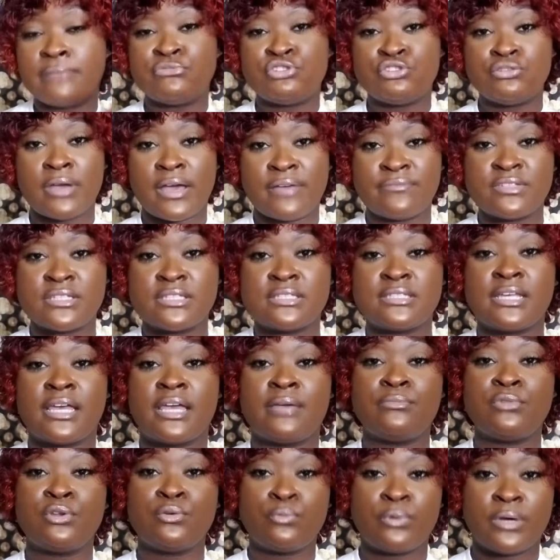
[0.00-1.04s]
you have to
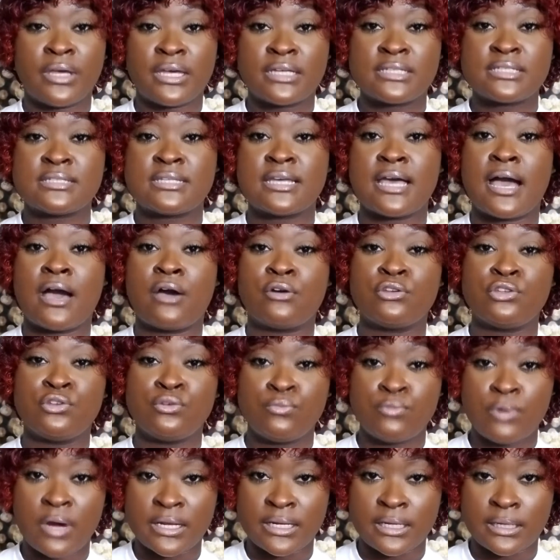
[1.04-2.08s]
tame your wigs to how you
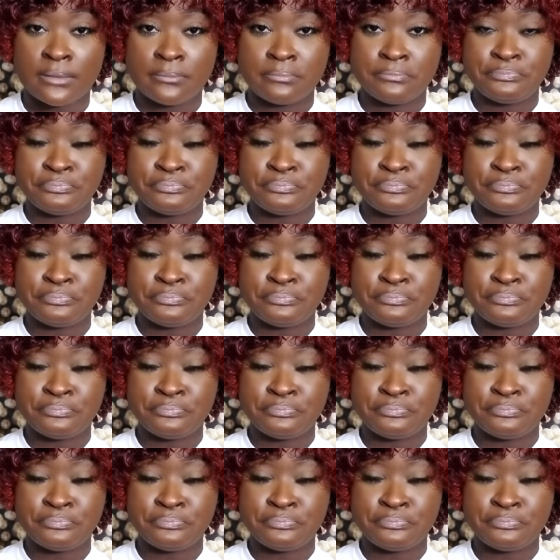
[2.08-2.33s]
want it.